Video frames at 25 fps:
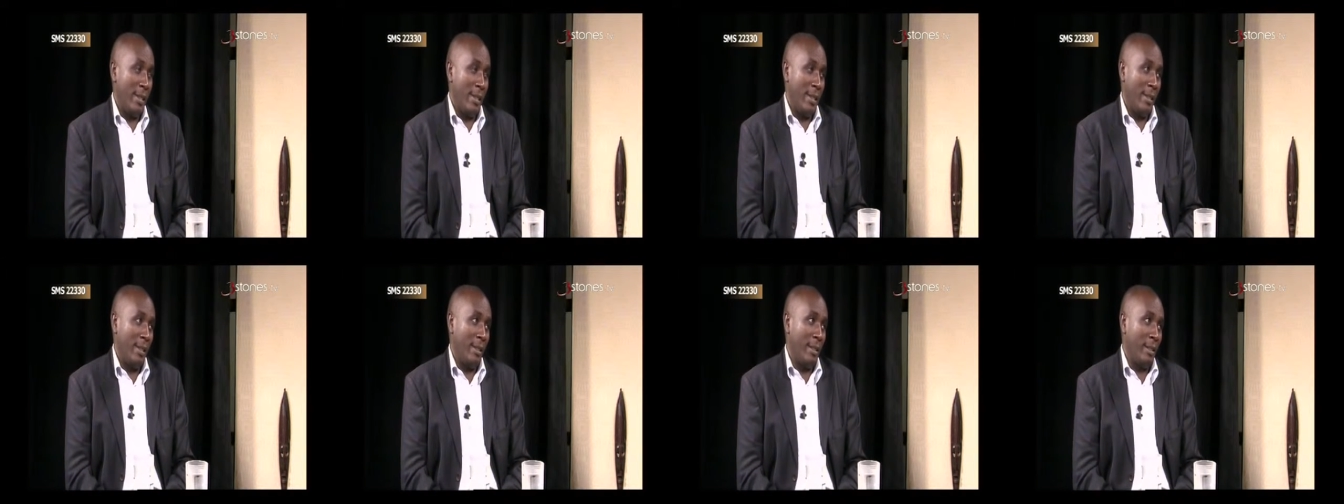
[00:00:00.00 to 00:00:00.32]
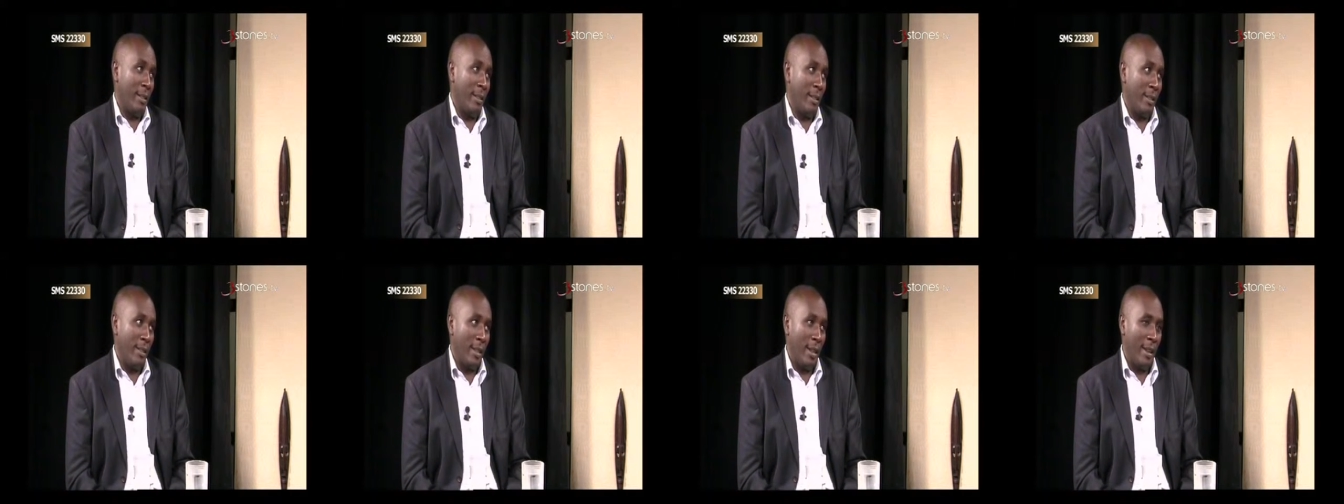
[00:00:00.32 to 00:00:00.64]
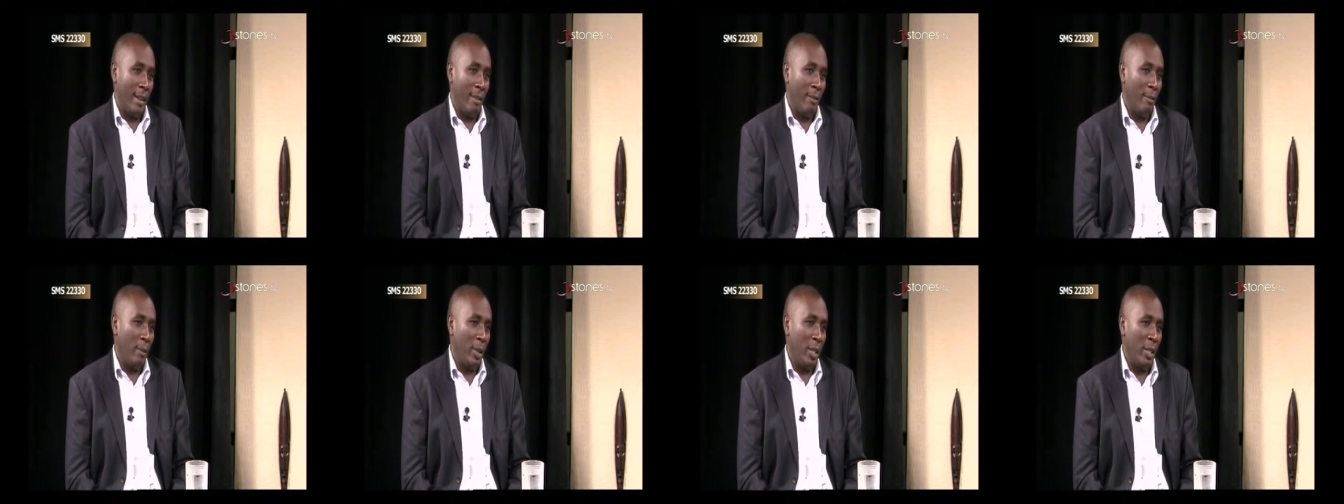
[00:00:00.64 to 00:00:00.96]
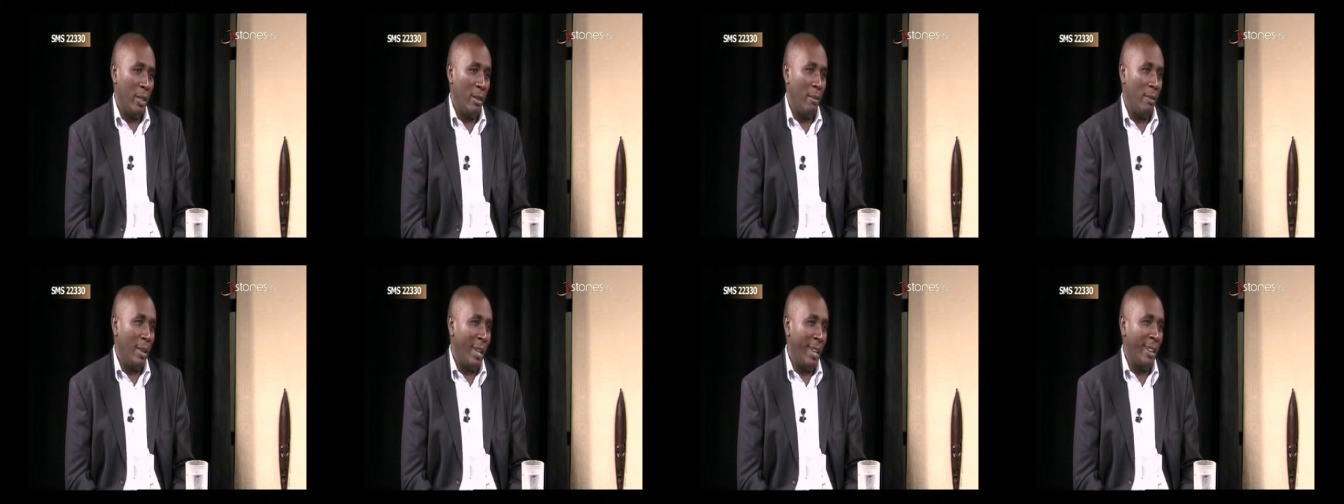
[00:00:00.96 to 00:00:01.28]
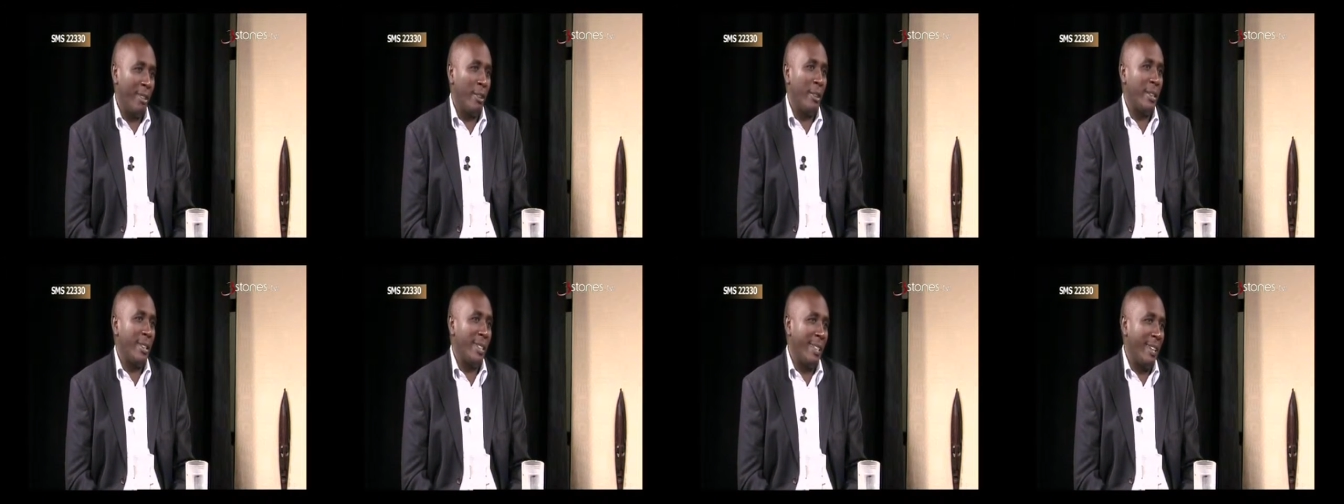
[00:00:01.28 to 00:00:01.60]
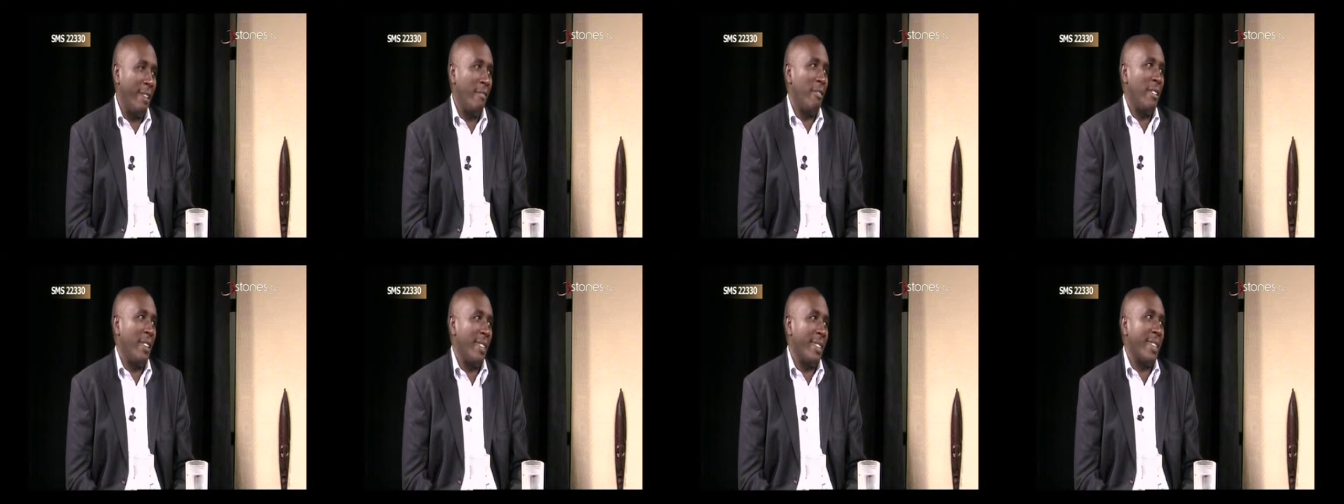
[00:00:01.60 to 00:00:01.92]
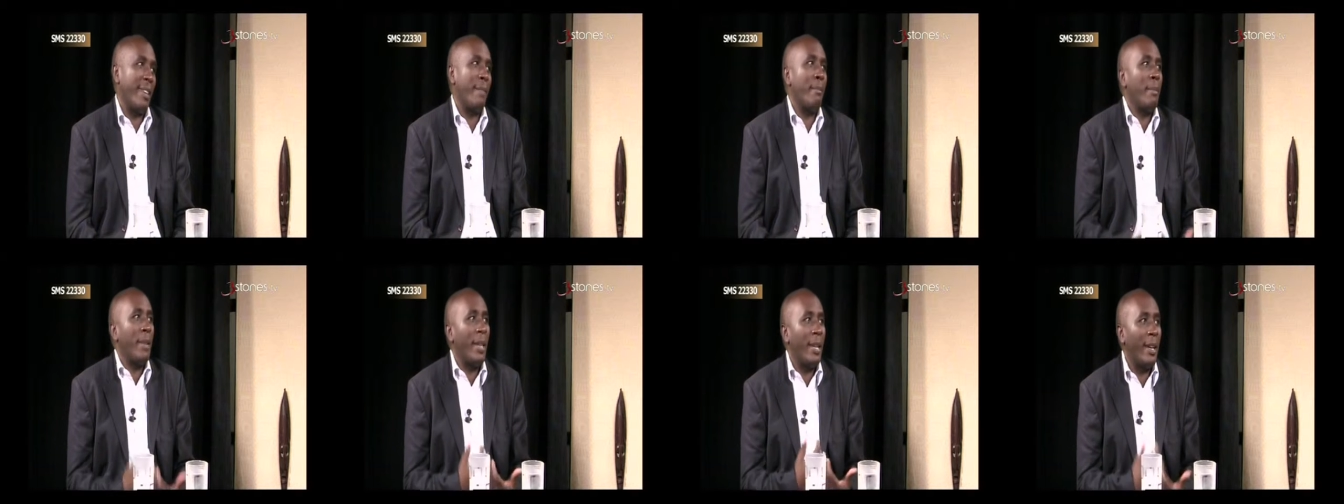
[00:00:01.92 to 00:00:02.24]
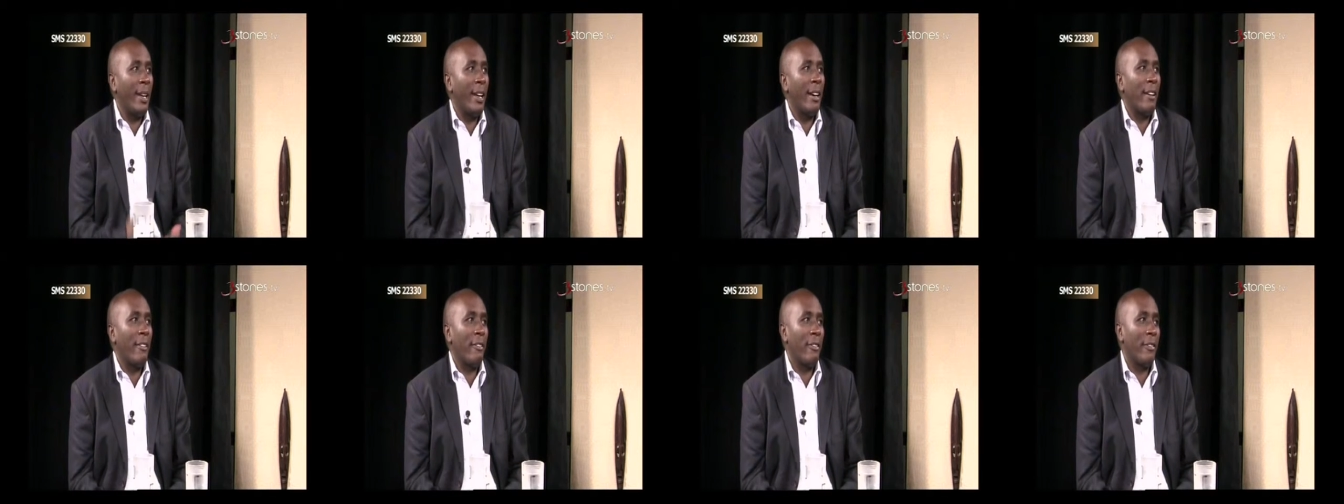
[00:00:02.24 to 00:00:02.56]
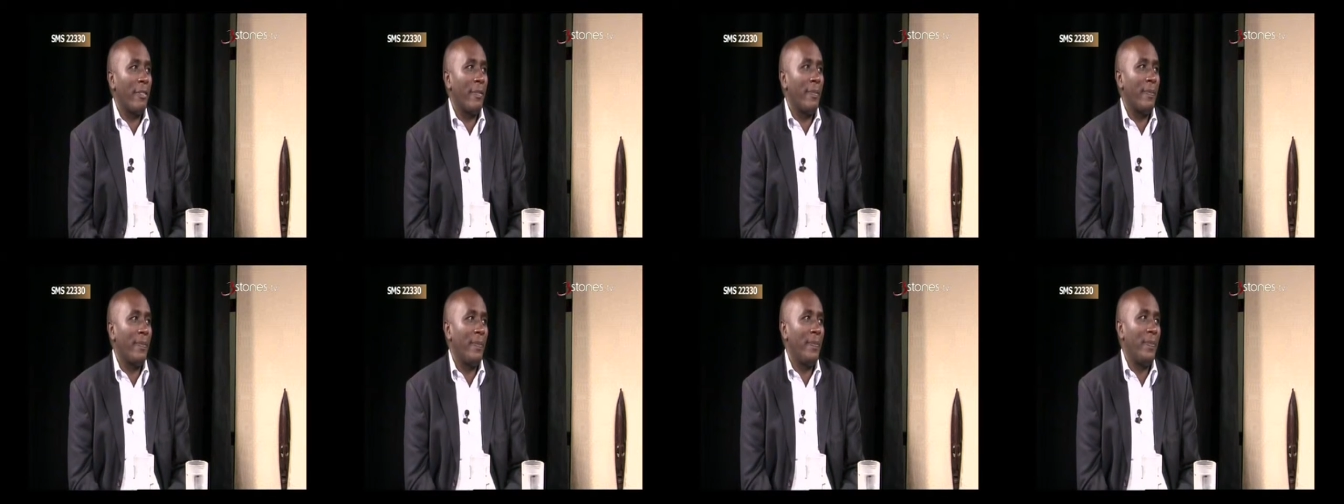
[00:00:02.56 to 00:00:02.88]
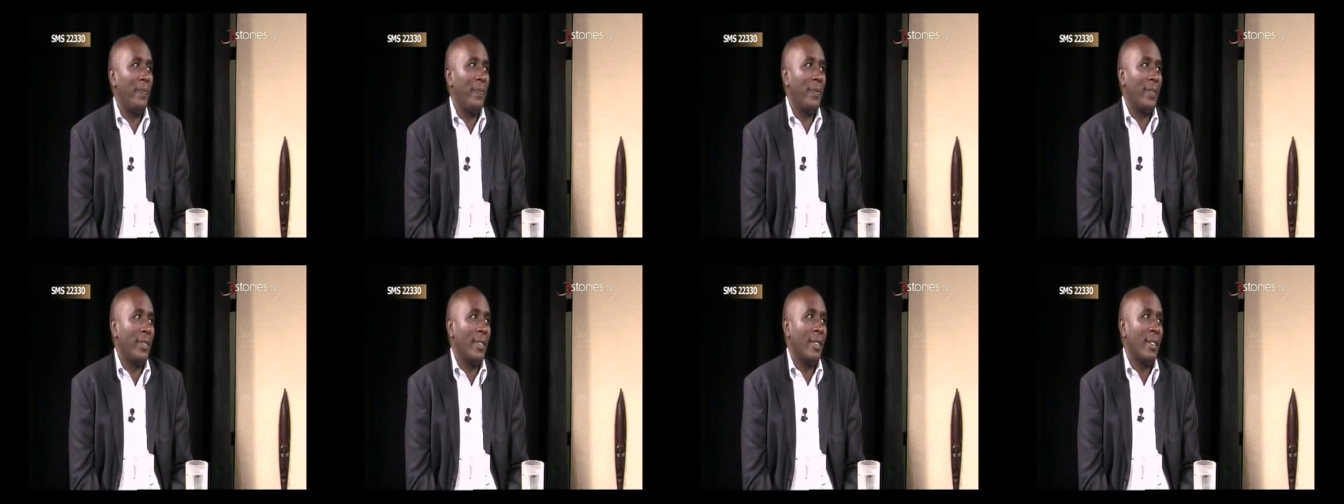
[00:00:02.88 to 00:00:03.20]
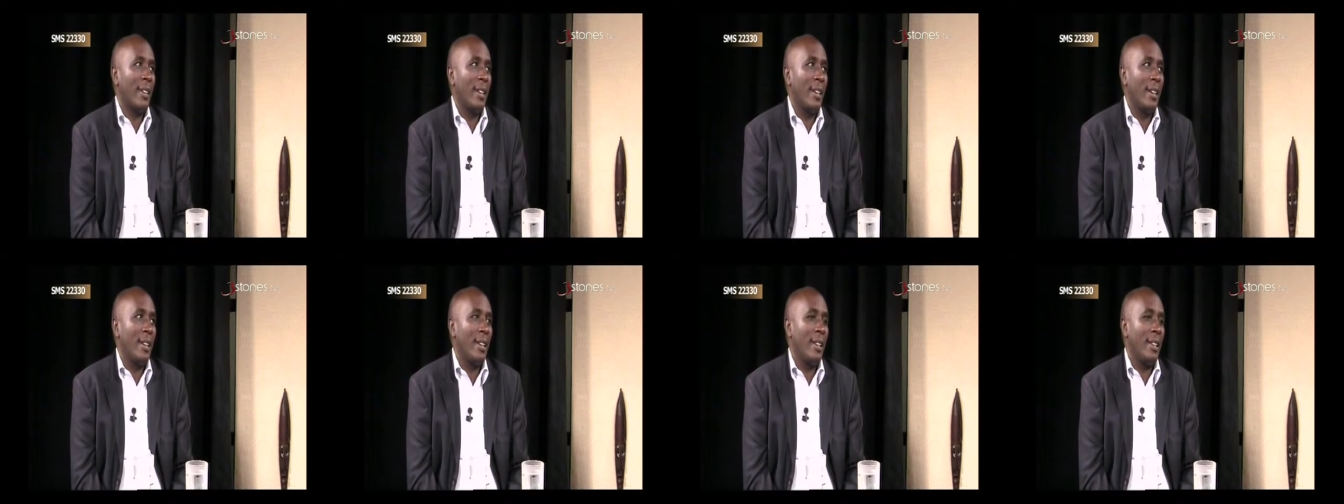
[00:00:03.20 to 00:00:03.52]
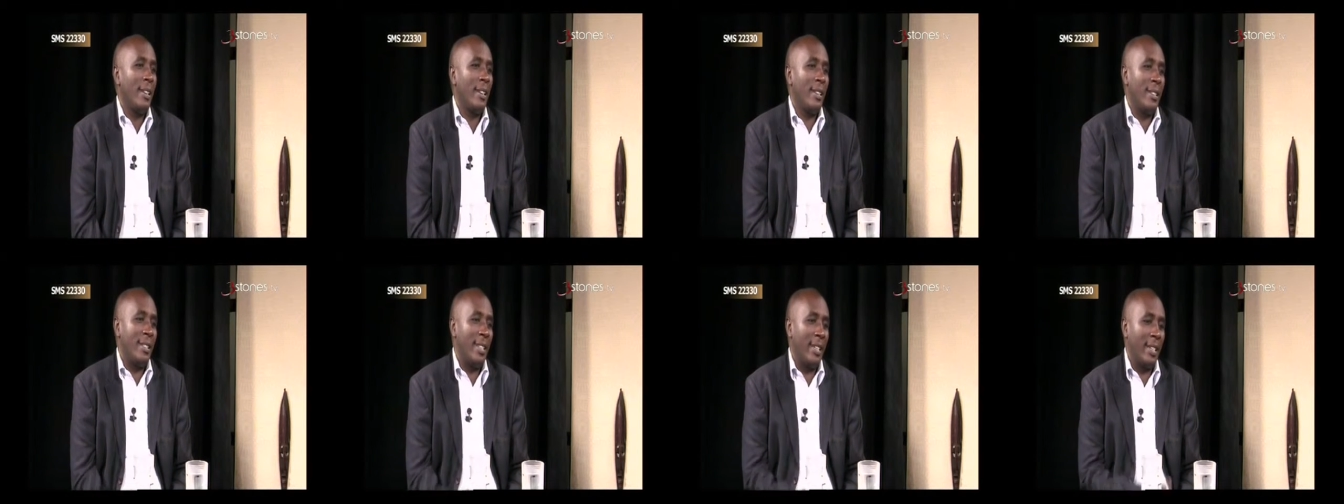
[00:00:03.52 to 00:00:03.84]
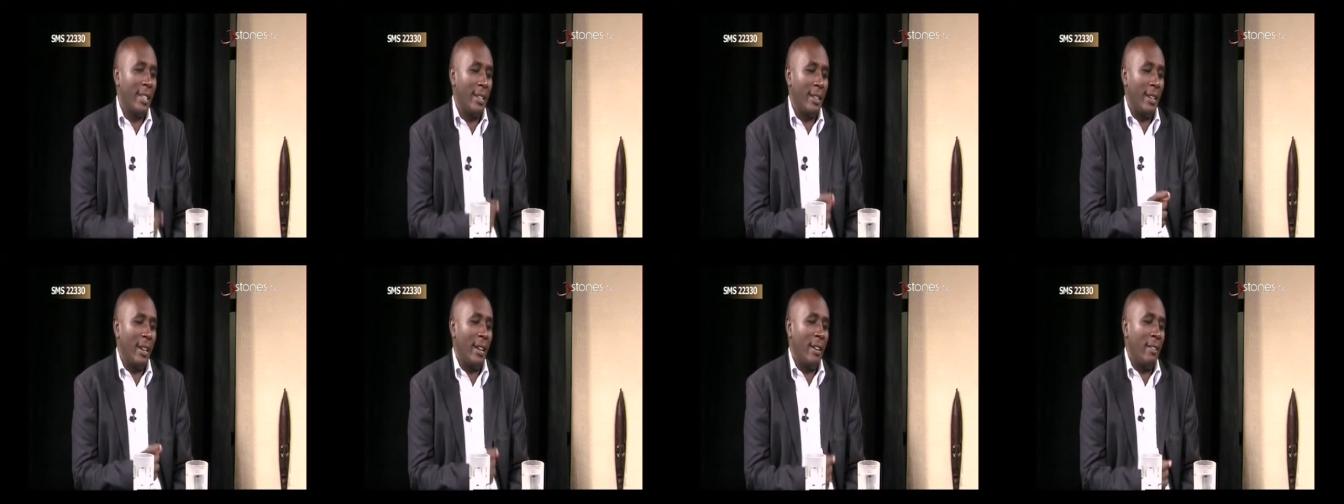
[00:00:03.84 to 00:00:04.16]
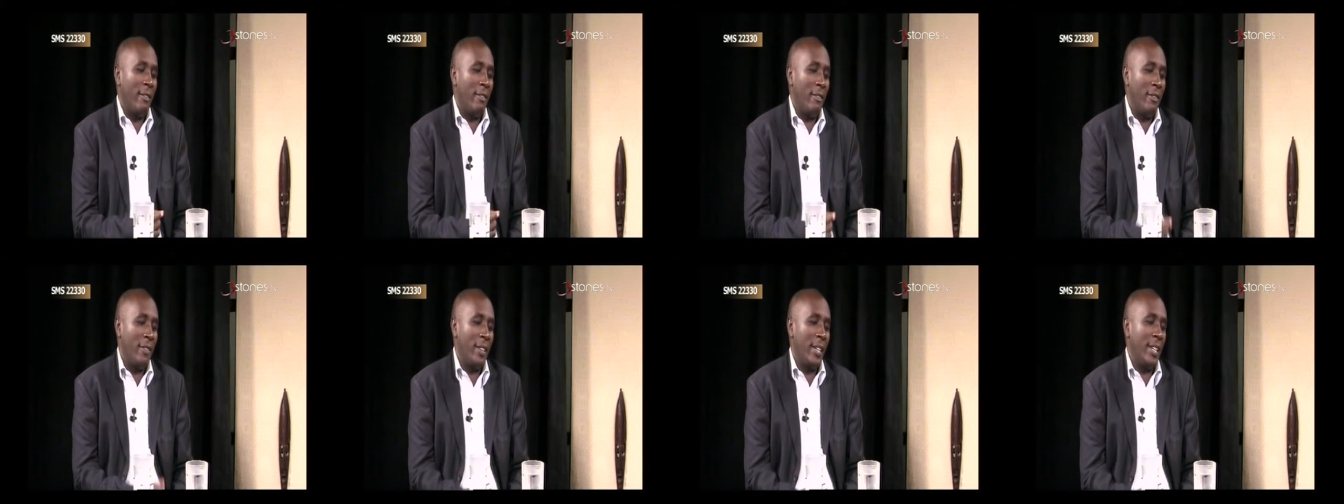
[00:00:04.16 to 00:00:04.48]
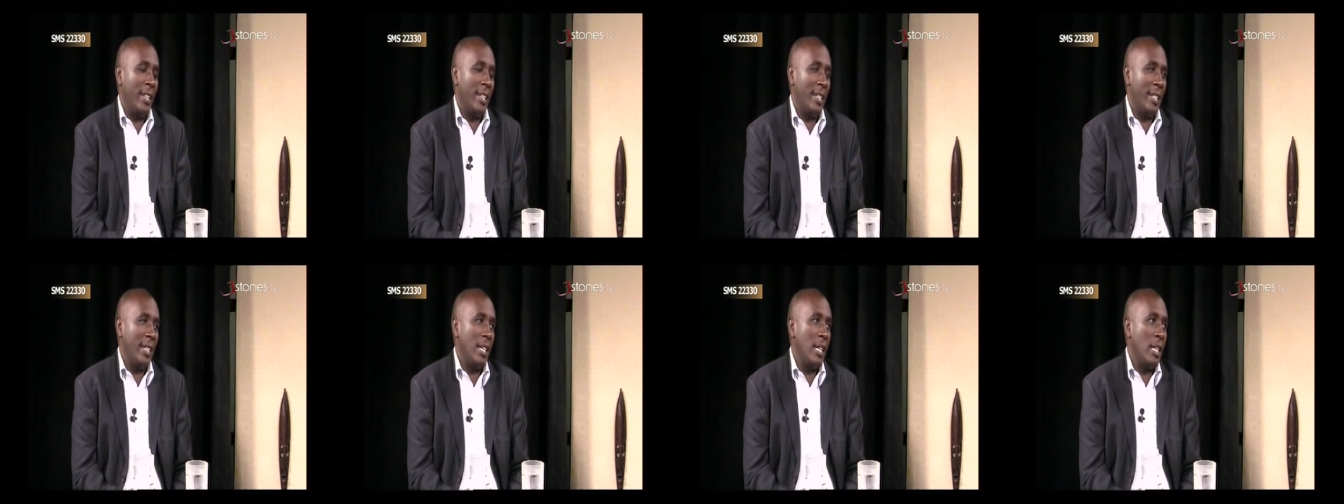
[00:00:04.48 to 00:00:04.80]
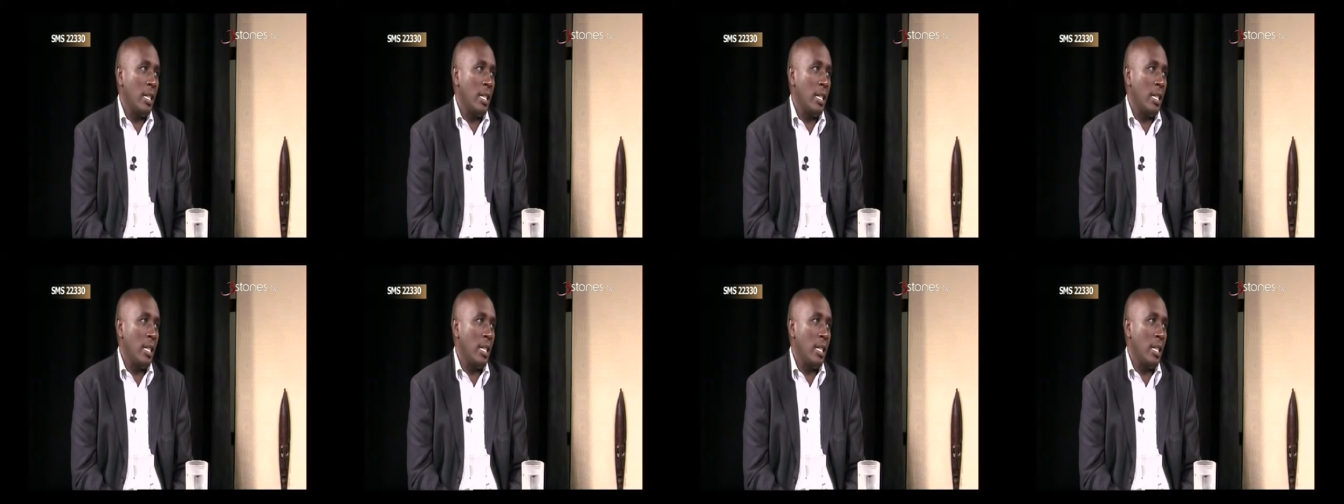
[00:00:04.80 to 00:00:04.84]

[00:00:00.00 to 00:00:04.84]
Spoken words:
because we are not giving them enough. They take very little.